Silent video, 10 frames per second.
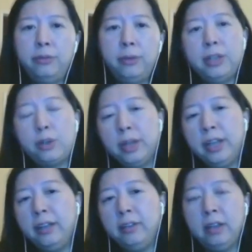free
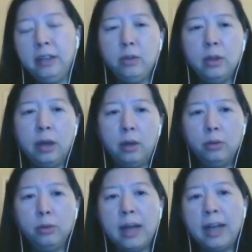training in our
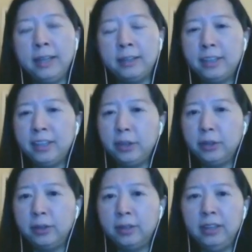Rul.ai
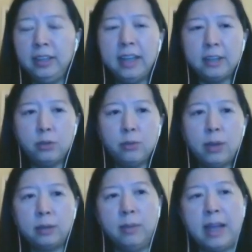Institute in case you
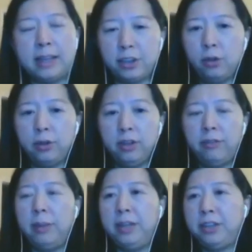want additional
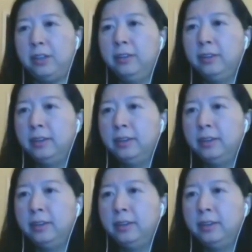information